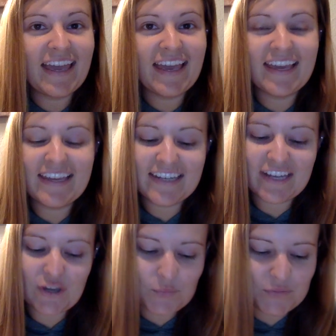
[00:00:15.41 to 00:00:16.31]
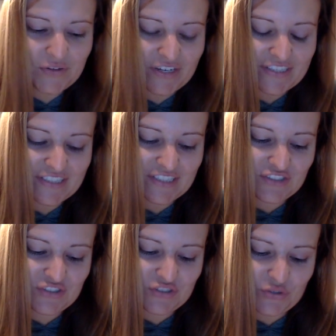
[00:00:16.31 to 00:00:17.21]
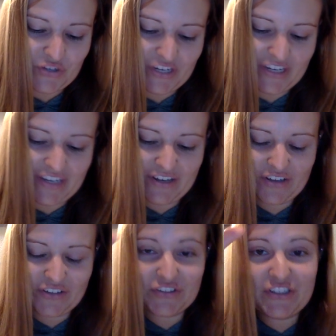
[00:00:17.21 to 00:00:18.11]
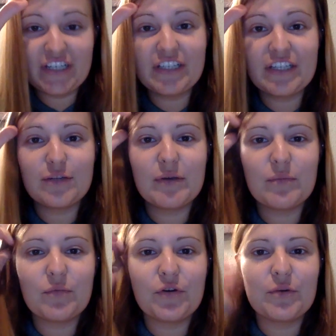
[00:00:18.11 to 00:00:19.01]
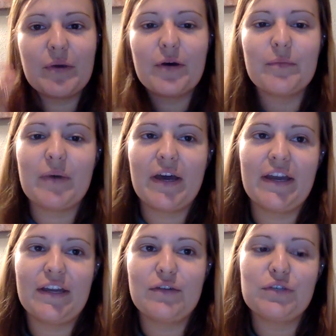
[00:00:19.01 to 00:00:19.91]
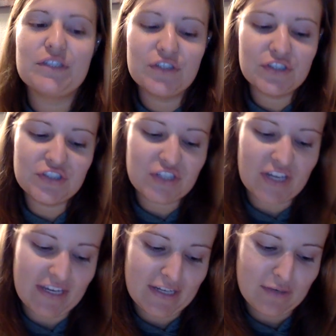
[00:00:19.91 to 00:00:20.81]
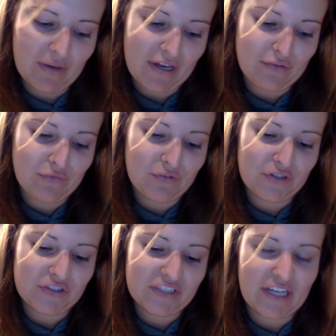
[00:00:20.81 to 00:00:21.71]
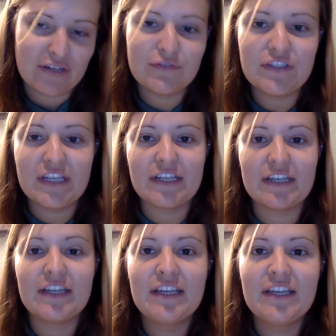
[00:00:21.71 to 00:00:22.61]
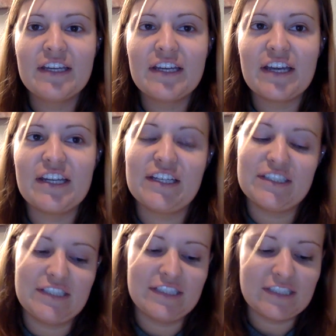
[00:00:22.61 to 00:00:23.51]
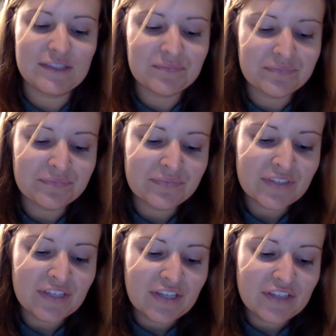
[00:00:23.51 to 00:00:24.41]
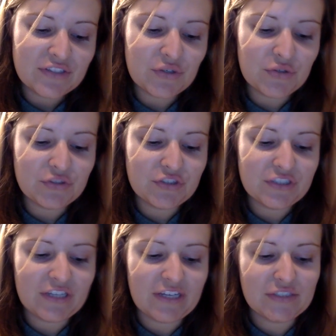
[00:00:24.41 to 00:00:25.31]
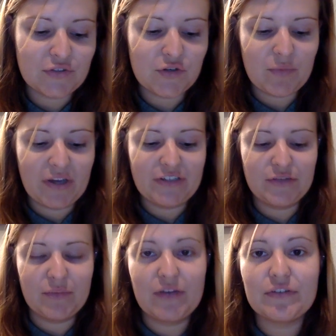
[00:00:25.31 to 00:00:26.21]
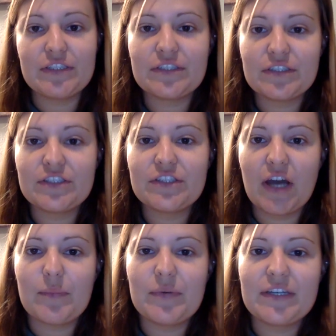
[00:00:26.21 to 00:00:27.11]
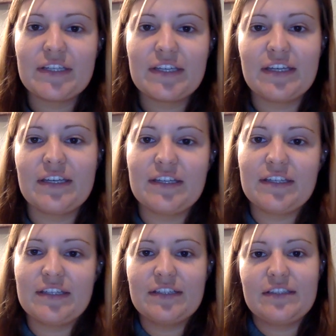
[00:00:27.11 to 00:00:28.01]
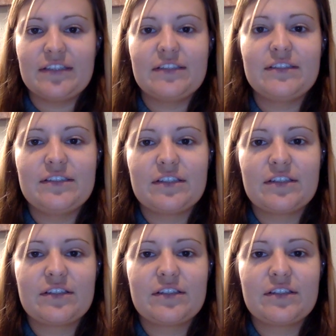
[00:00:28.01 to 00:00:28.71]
and I hope you guys enjoy learning a little bit more about my research and my first kind of data analysis. So, just as a reminder, my research topic is